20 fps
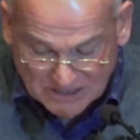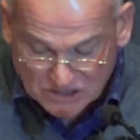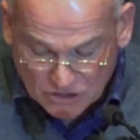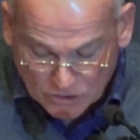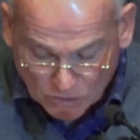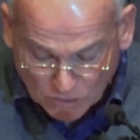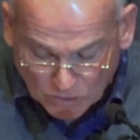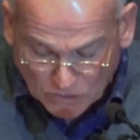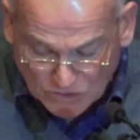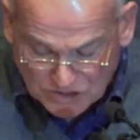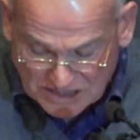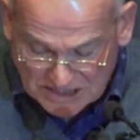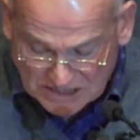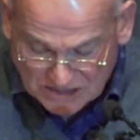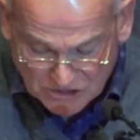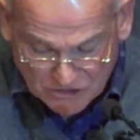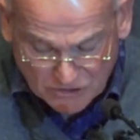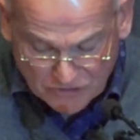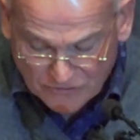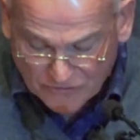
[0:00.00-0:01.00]
its course is
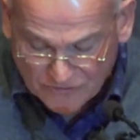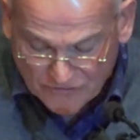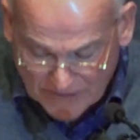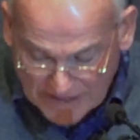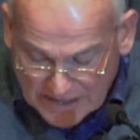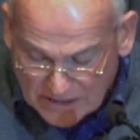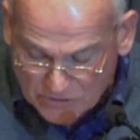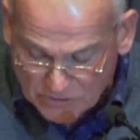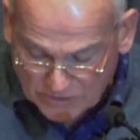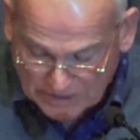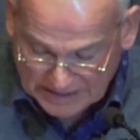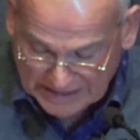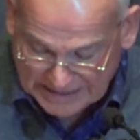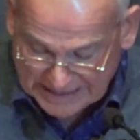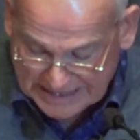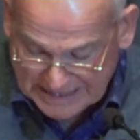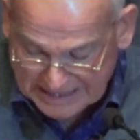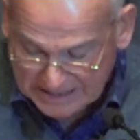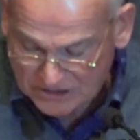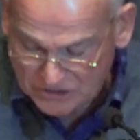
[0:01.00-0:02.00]
too
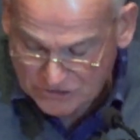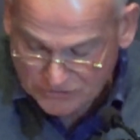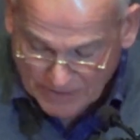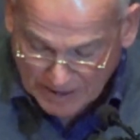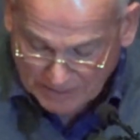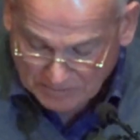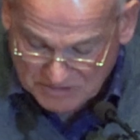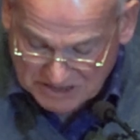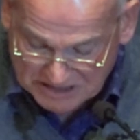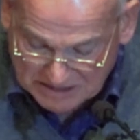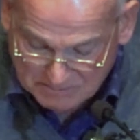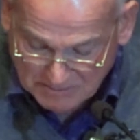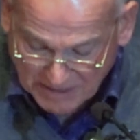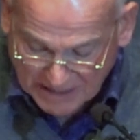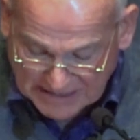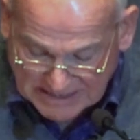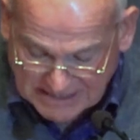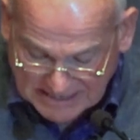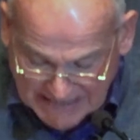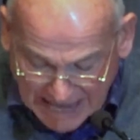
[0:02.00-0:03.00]
frequently interrupted
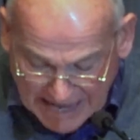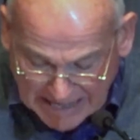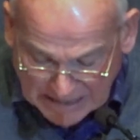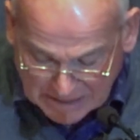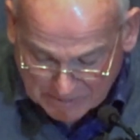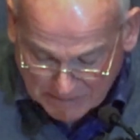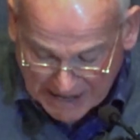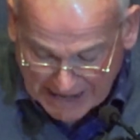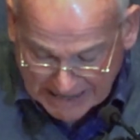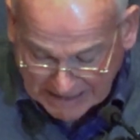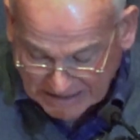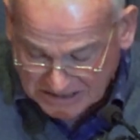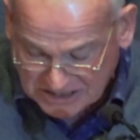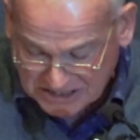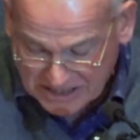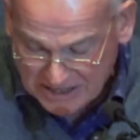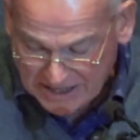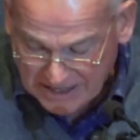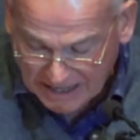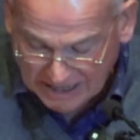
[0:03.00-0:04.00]
by
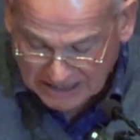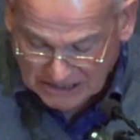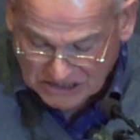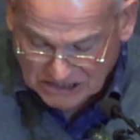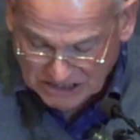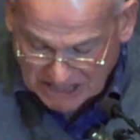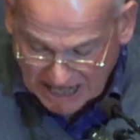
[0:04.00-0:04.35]
sandbanks and